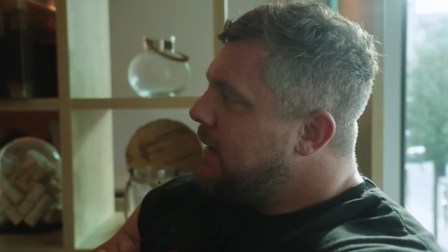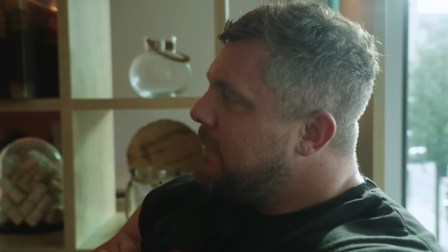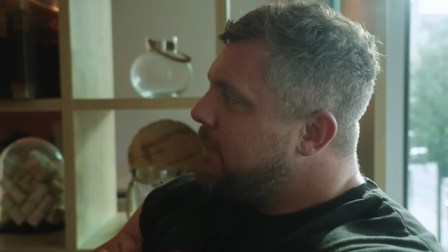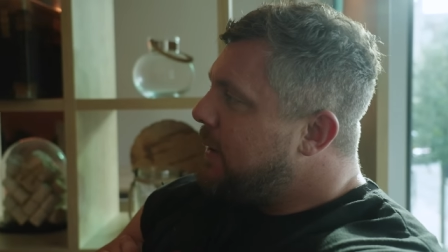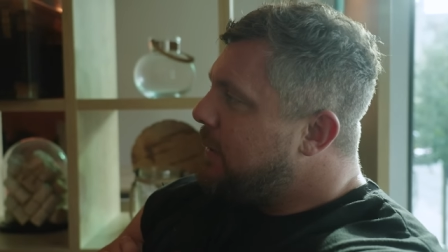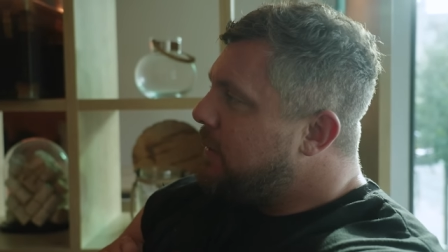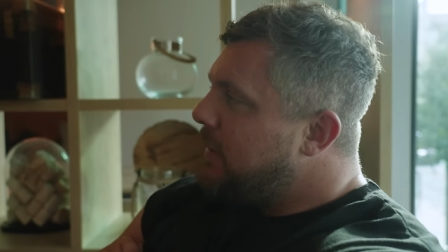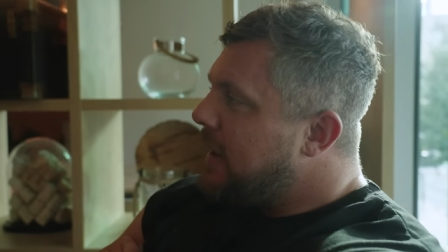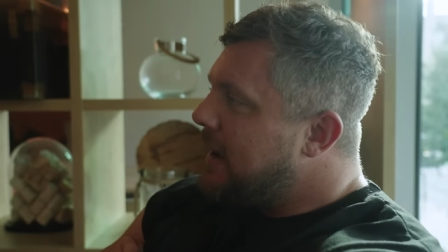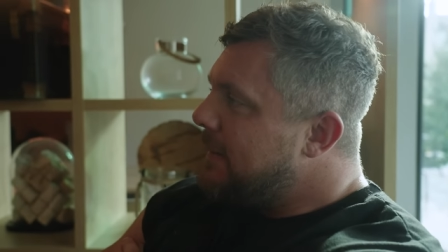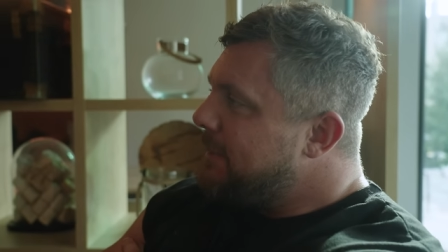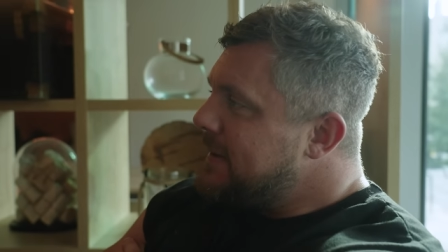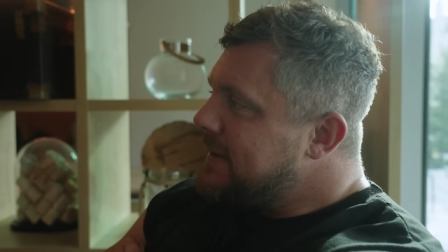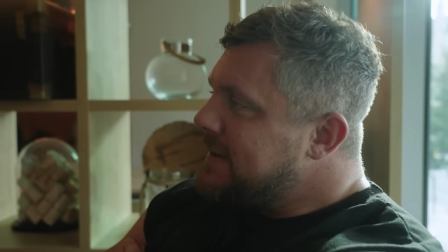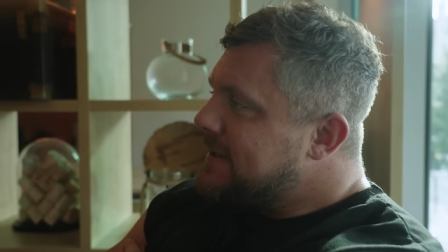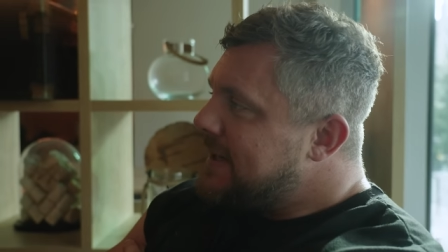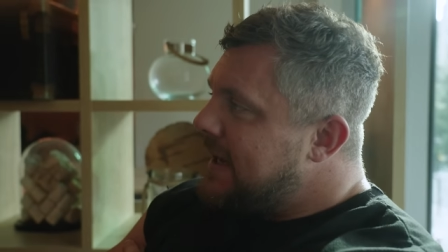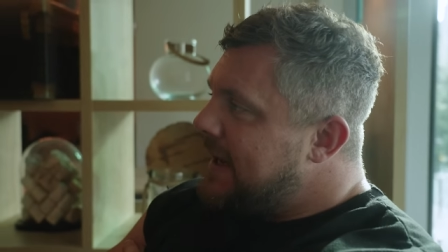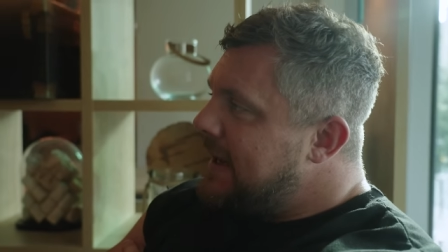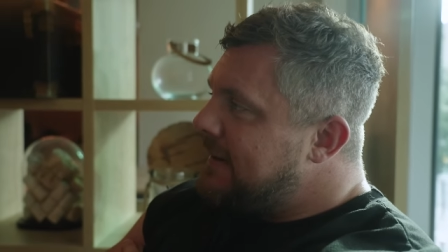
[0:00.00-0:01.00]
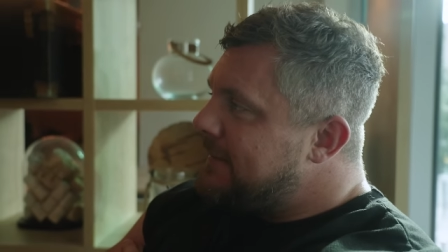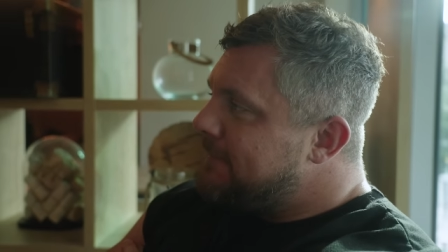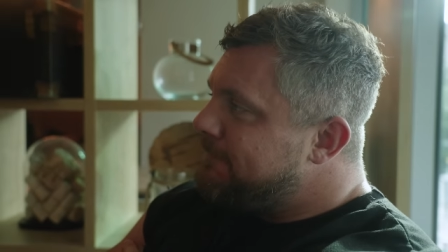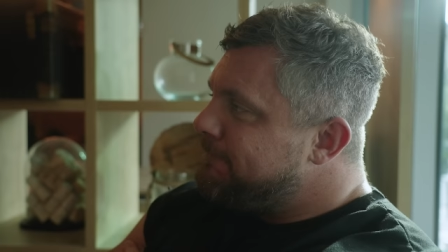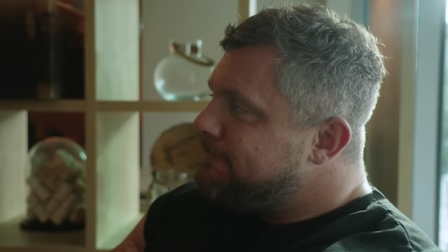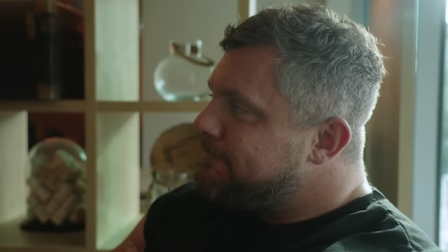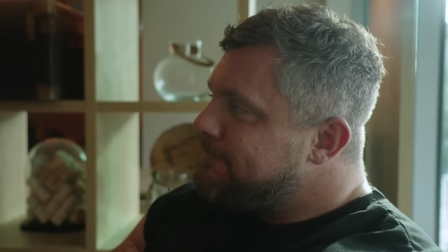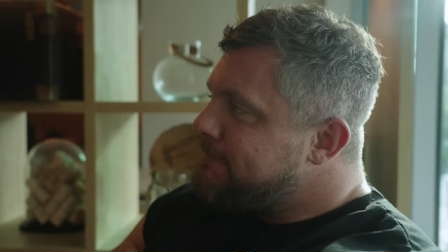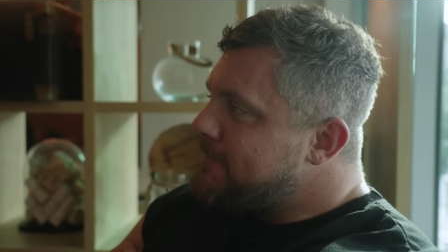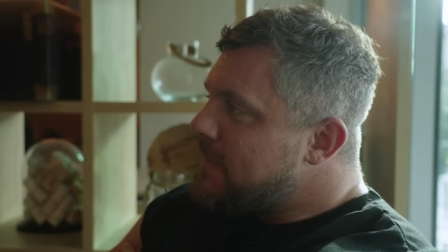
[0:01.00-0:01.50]
But with that being said,
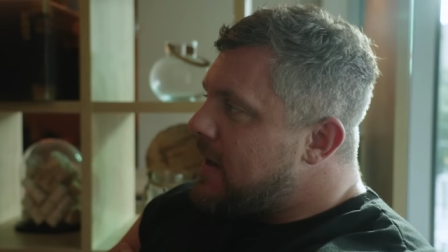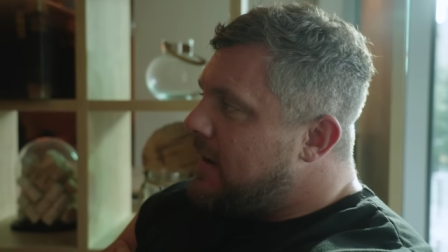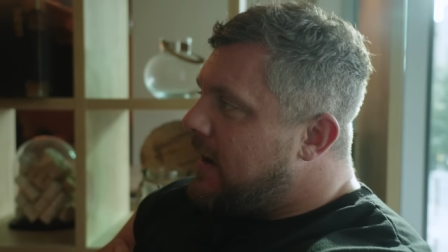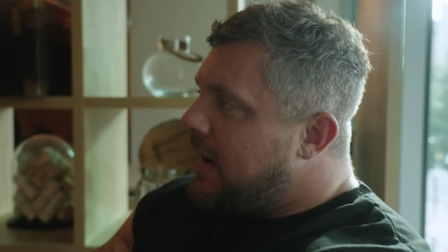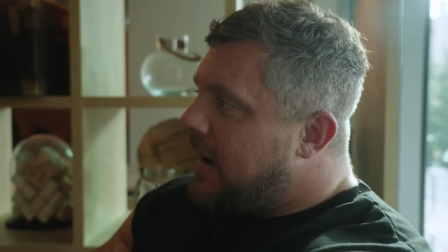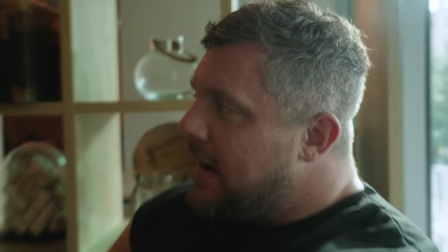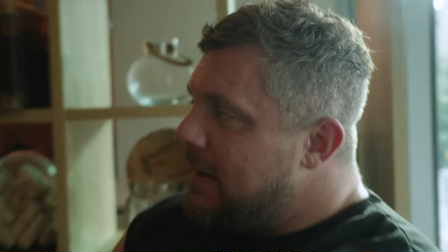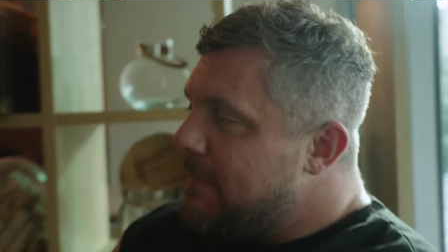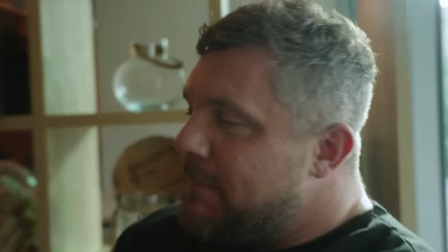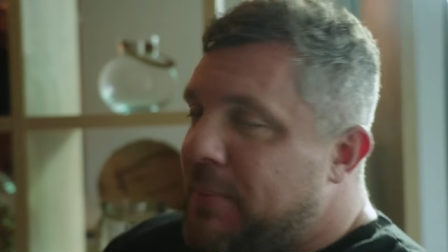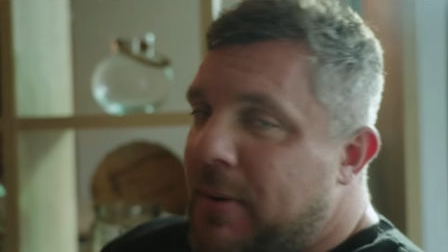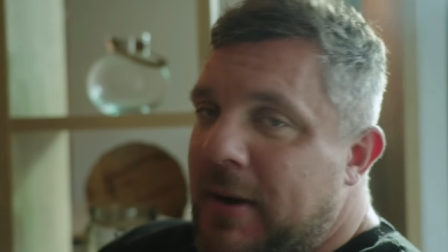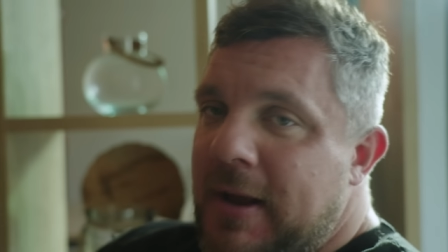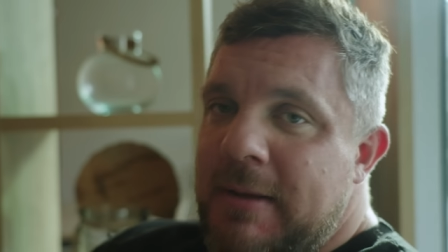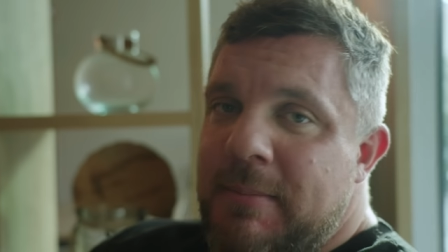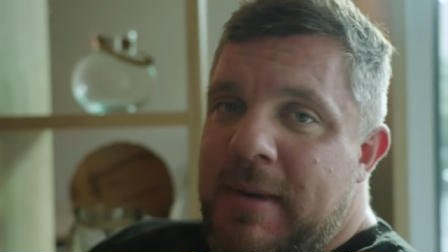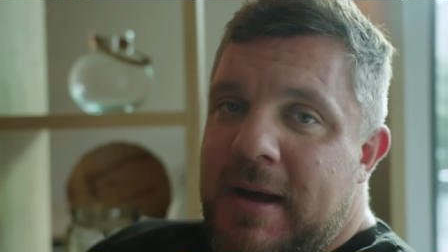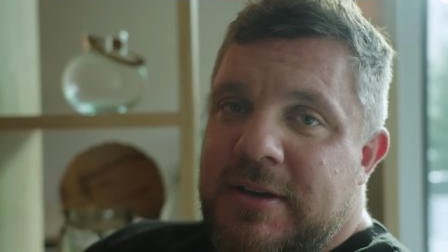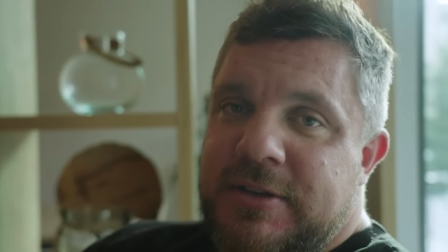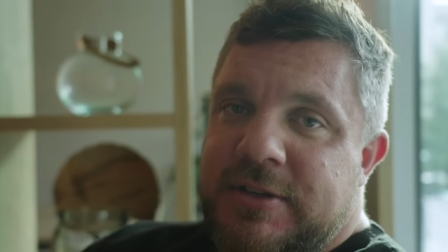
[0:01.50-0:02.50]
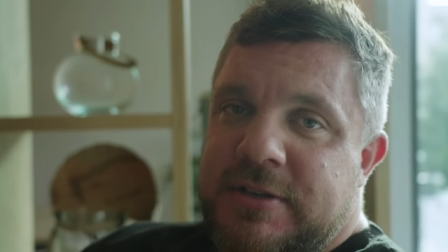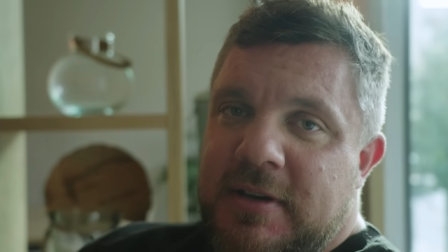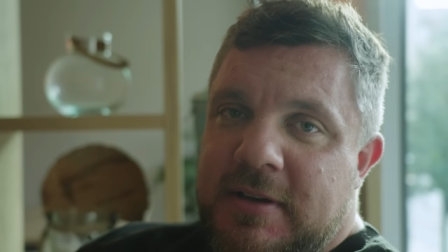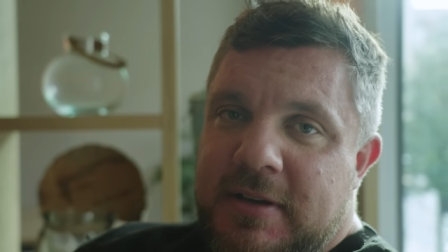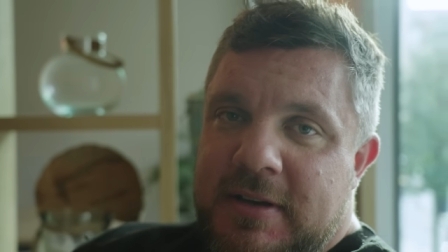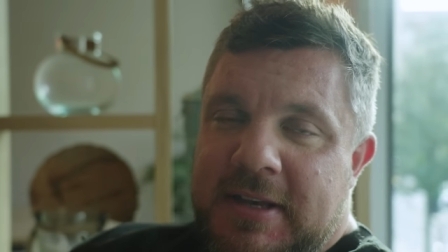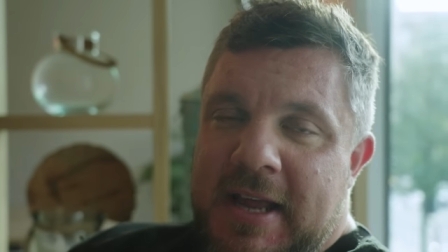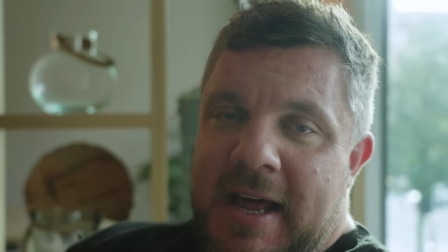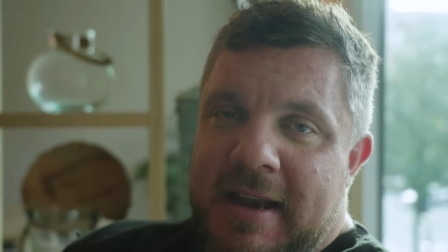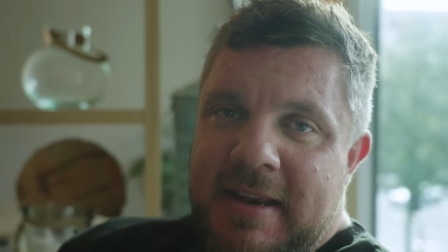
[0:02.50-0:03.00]
I am pretty much
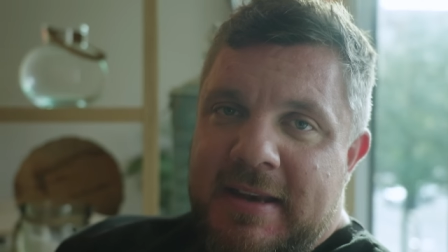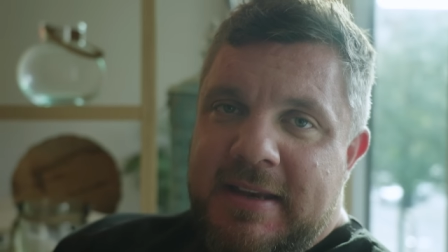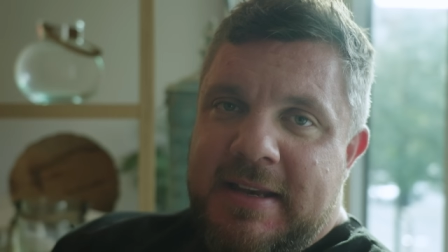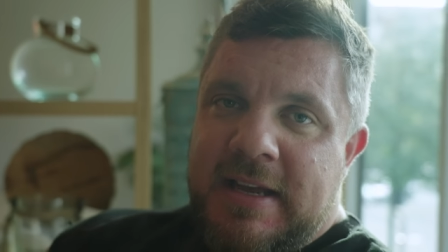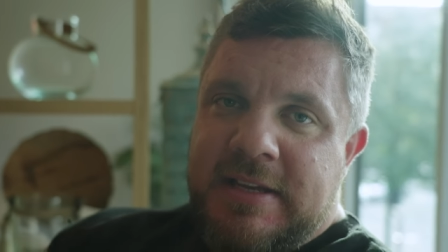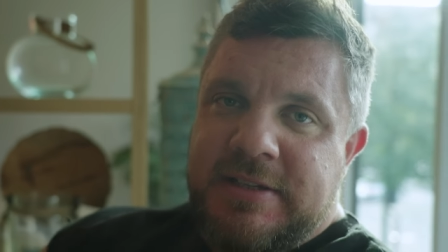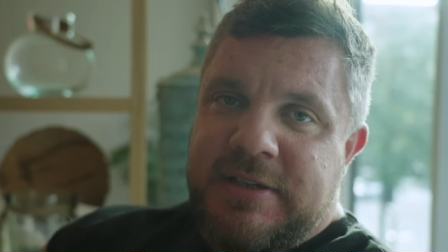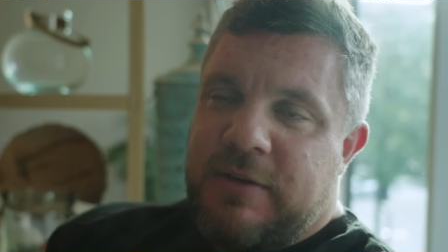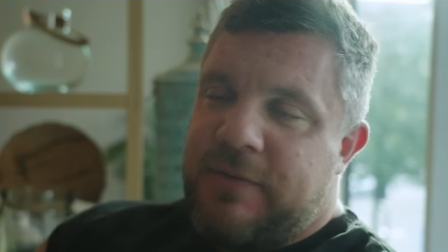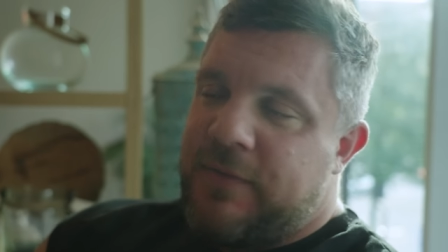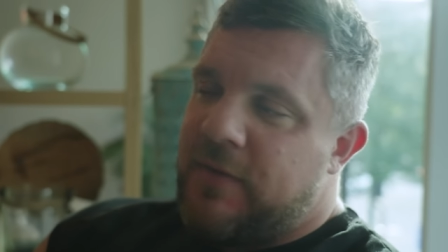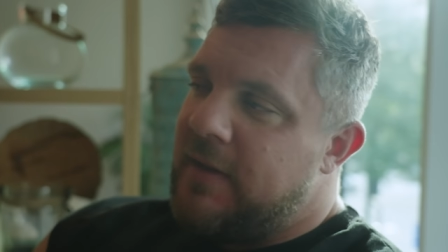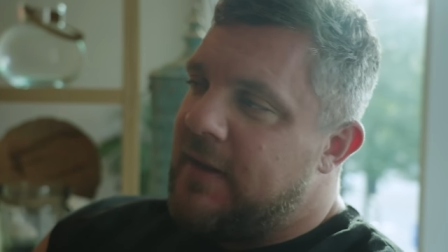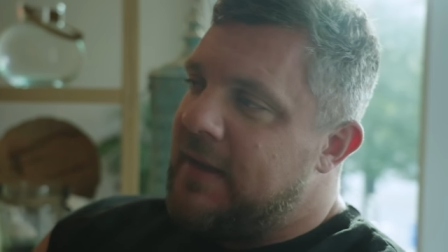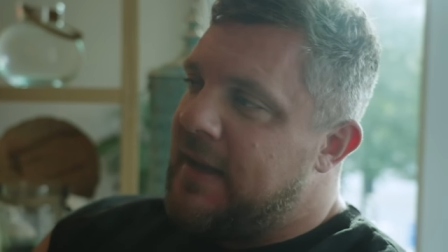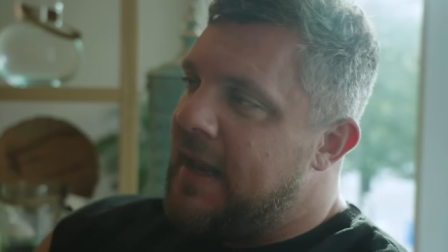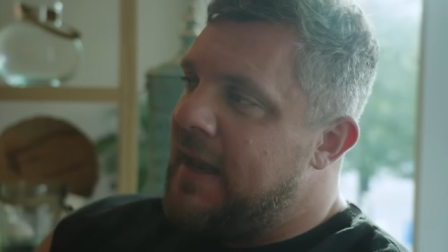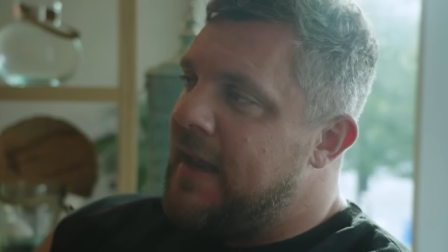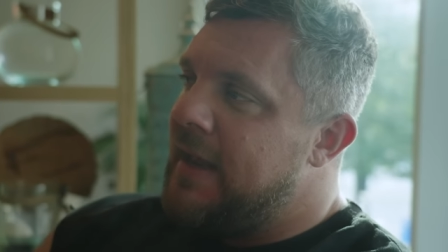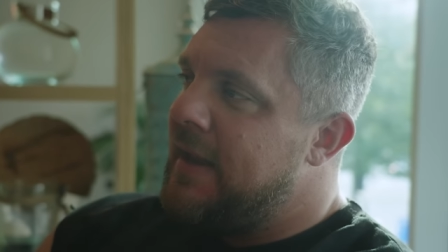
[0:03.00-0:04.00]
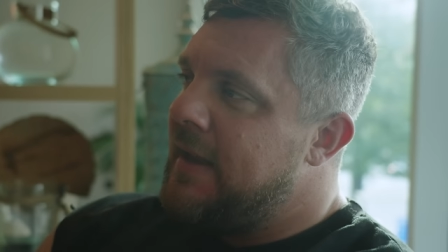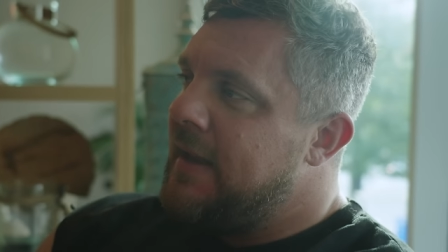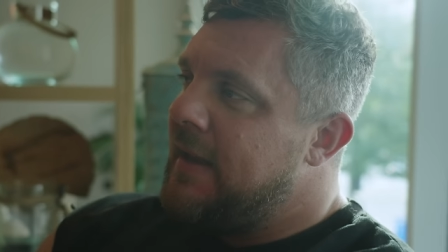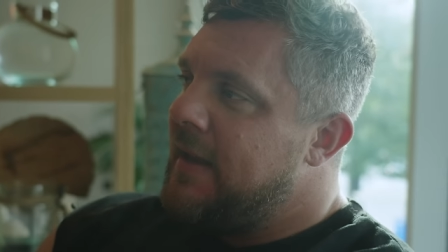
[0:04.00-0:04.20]
done and dusted for the day.